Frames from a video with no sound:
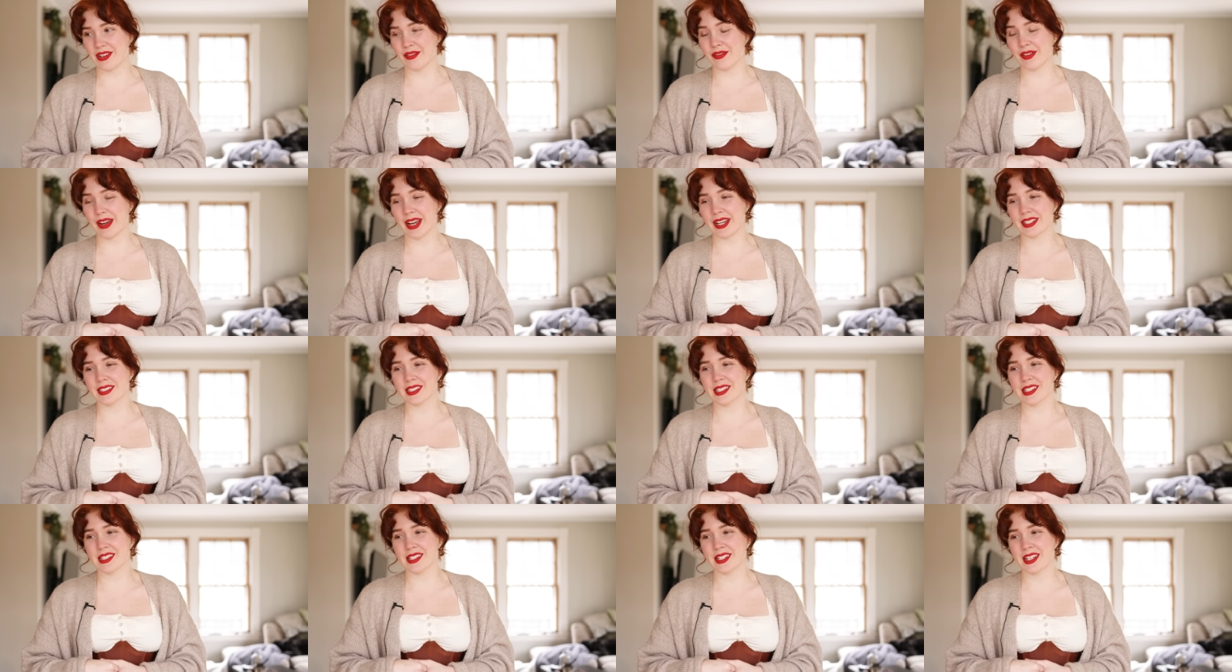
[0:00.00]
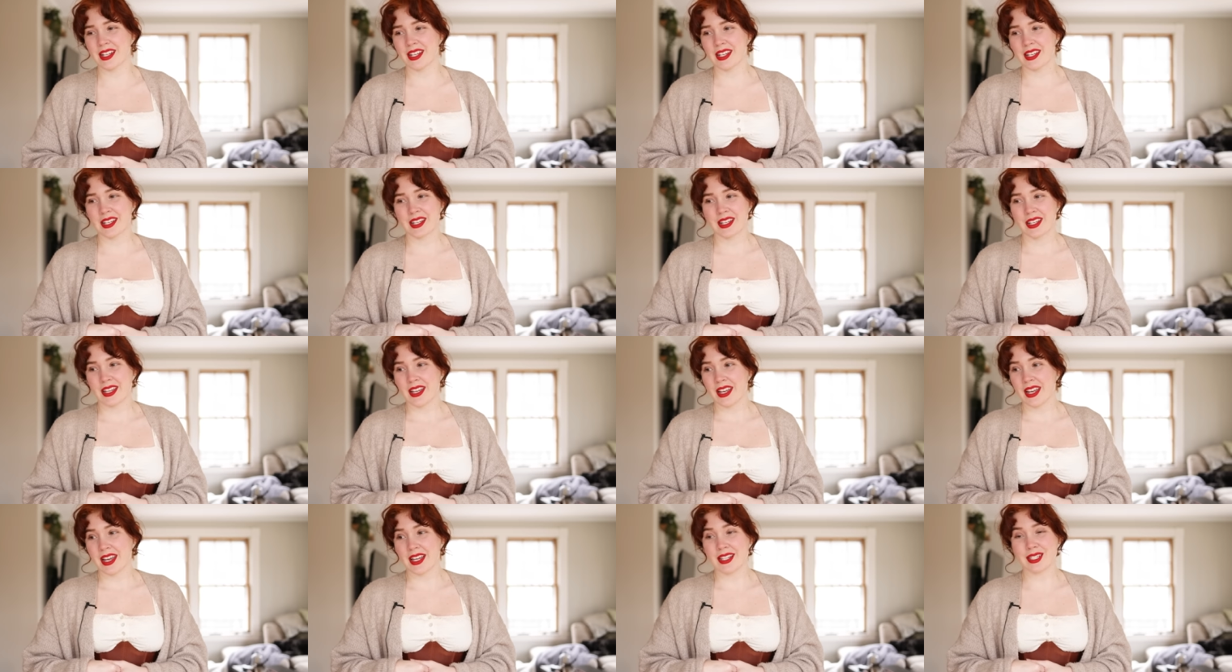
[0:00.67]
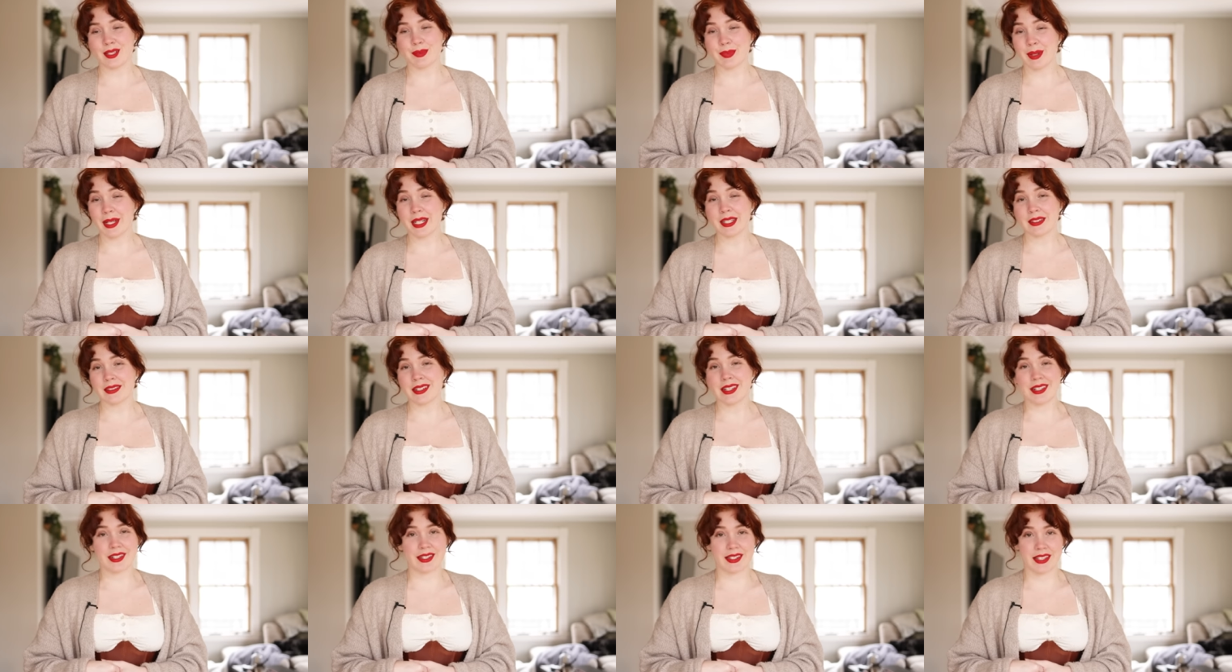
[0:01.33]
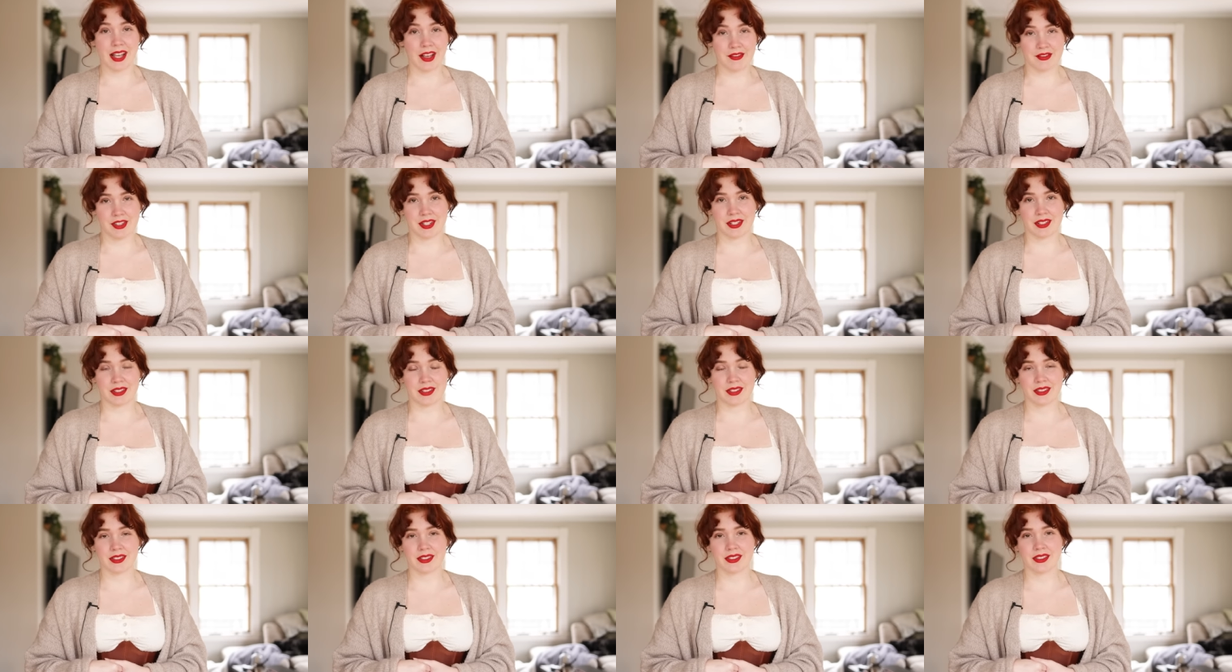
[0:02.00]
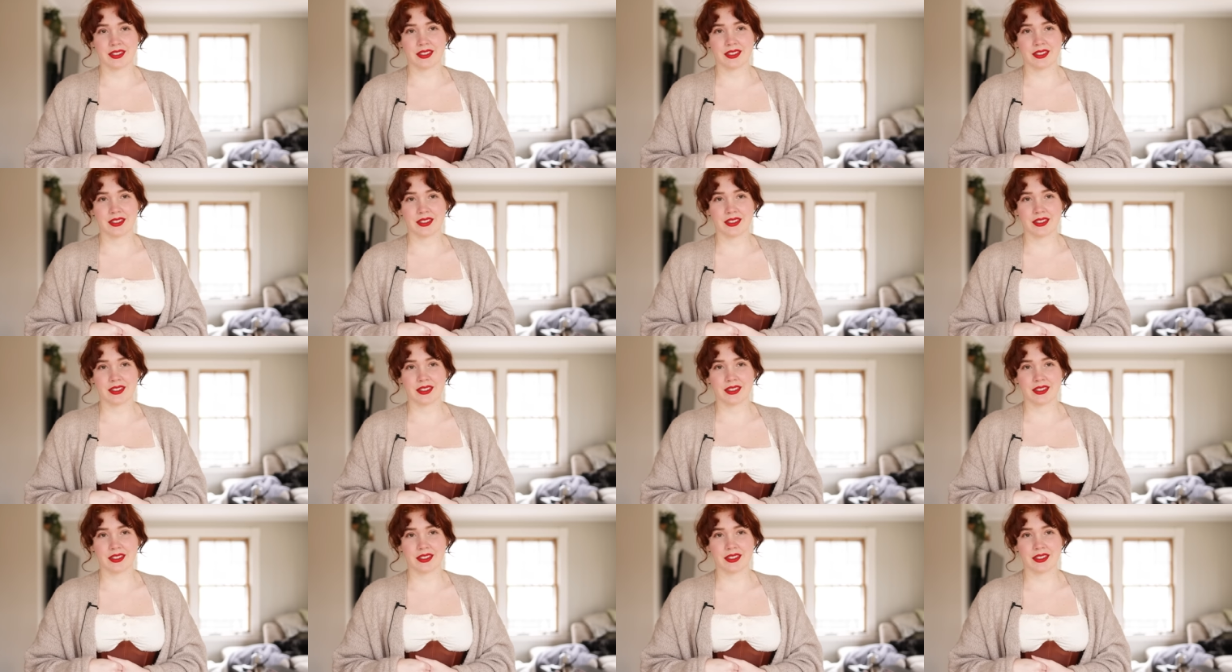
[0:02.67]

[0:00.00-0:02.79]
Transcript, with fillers: In fact, it's been at least seven.